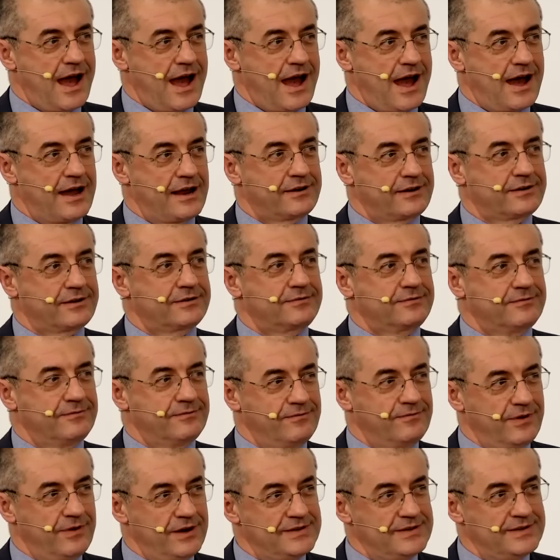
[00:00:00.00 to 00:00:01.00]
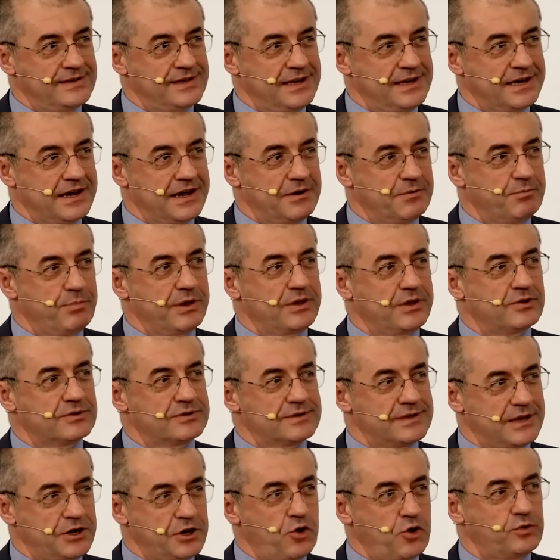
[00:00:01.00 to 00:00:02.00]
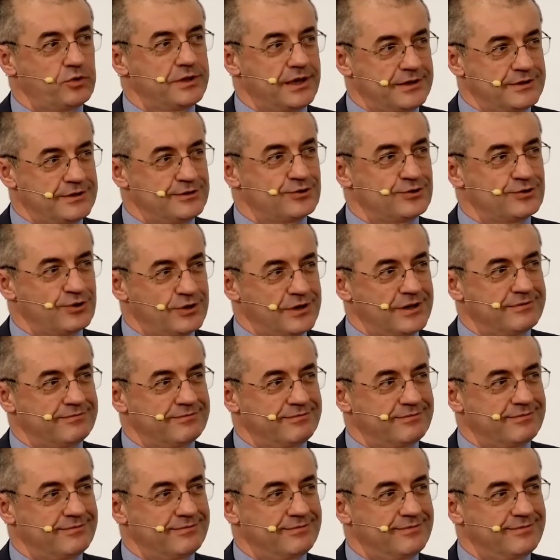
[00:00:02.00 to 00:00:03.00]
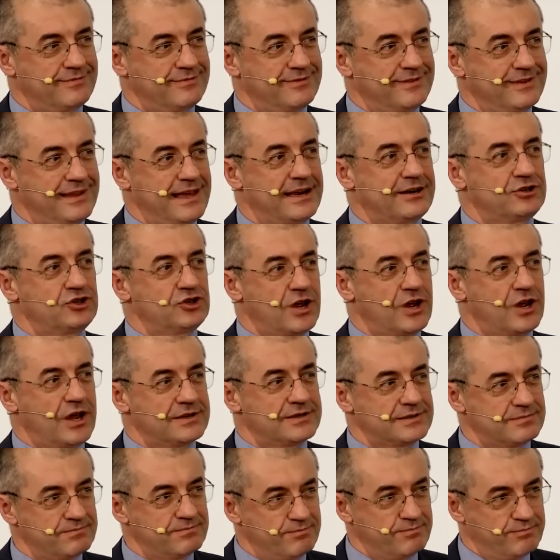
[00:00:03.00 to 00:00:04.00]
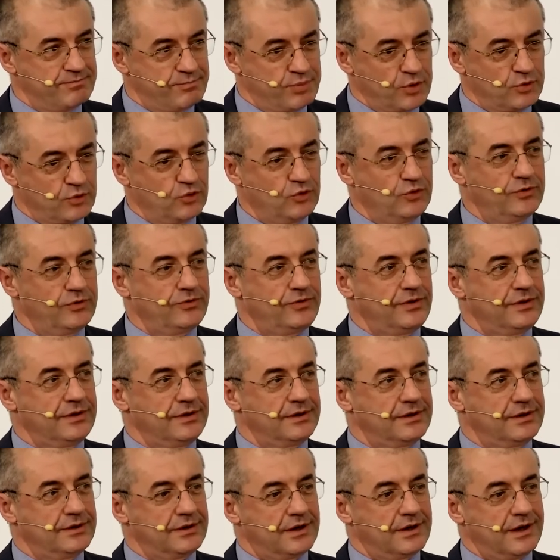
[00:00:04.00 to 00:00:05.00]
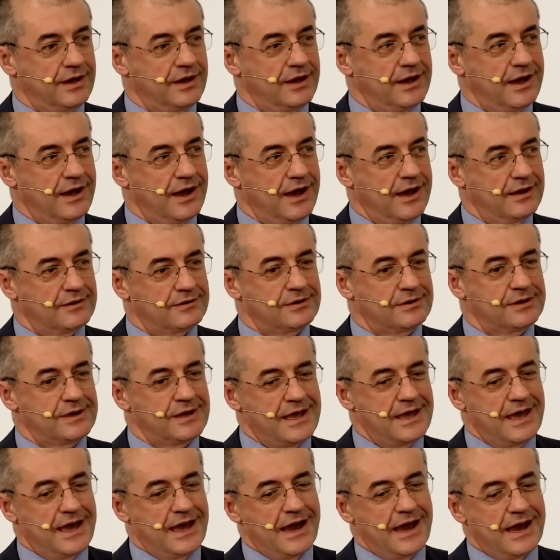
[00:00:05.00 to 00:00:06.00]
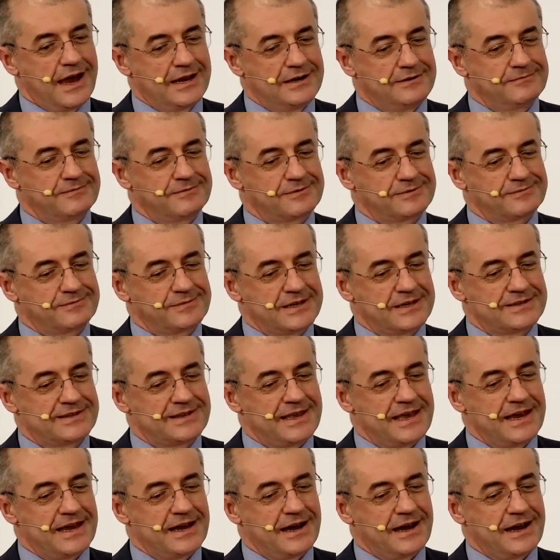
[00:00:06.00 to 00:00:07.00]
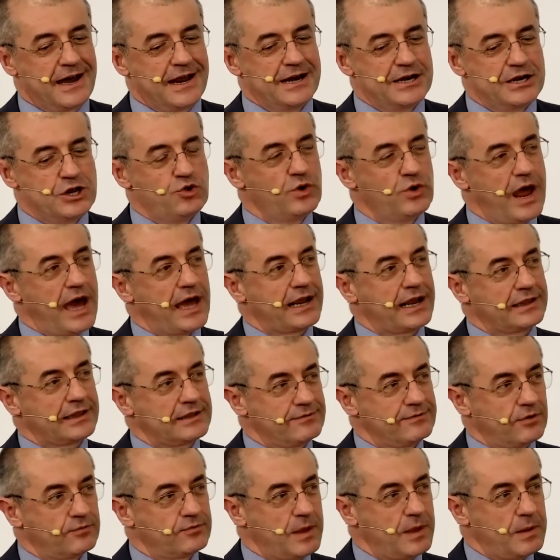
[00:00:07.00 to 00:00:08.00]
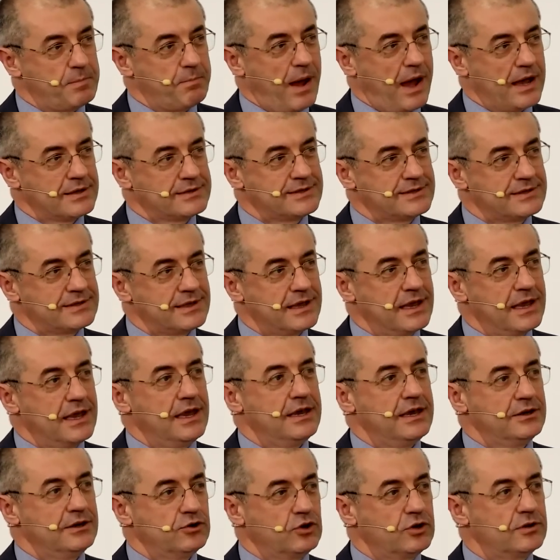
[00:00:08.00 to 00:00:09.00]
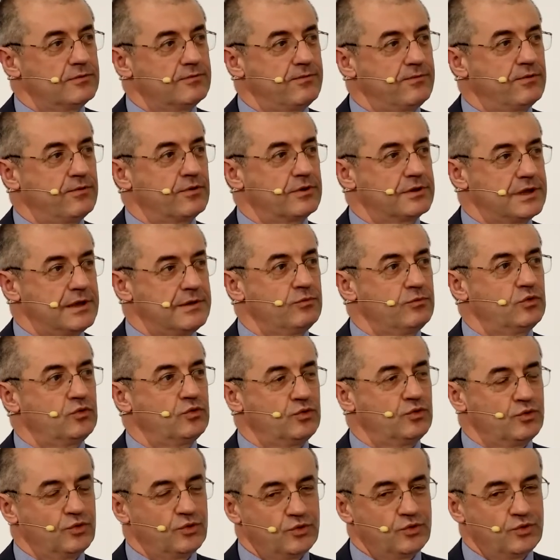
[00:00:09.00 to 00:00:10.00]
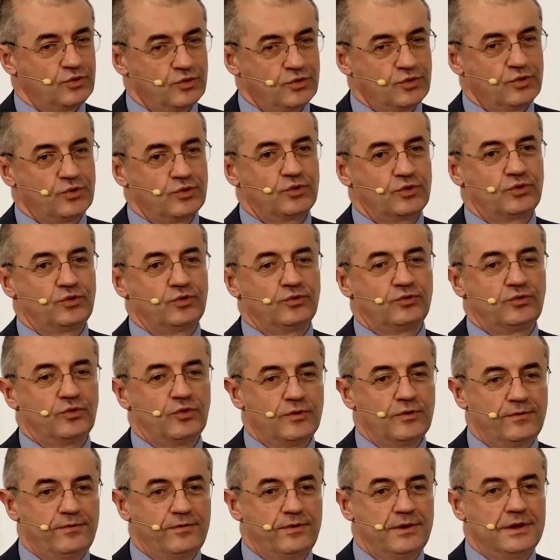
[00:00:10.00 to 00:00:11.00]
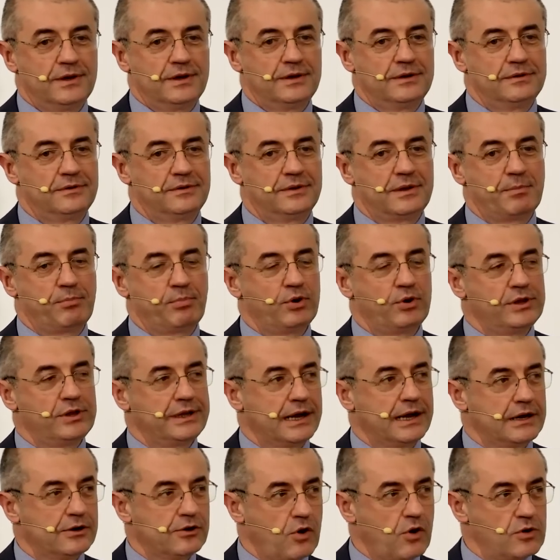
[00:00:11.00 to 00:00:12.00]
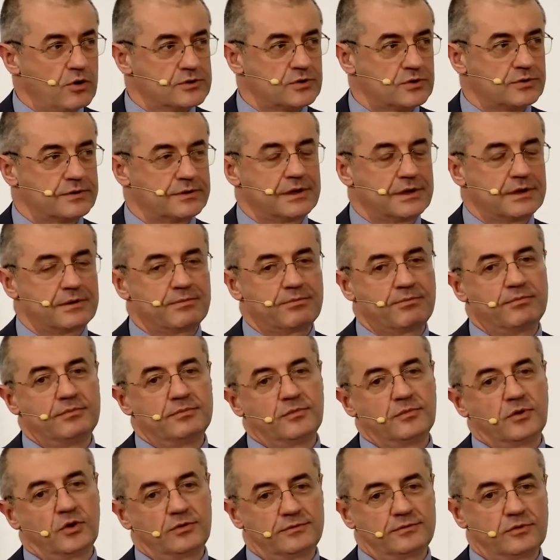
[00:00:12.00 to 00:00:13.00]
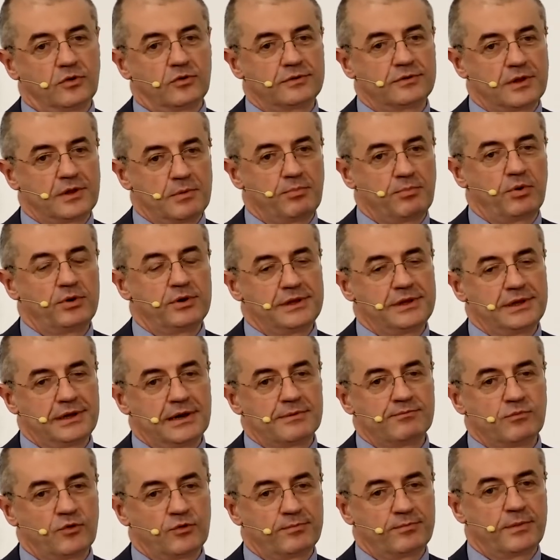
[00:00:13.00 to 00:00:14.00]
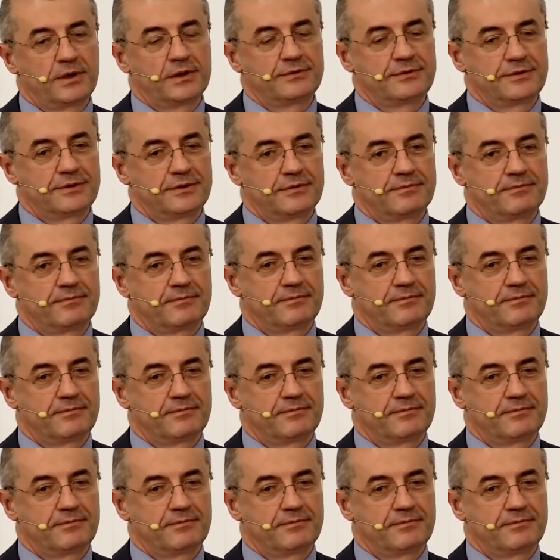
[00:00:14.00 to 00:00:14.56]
are very cynical, because they know the history. They're just producing a new narrative of the past in order for them to fulfill the political goals or their political movement.